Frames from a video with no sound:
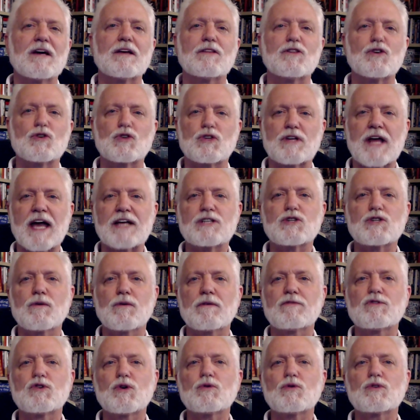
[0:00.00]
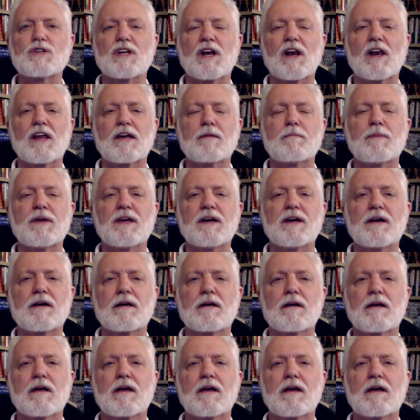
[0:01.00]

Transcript: the statue of Zeus at Olympia,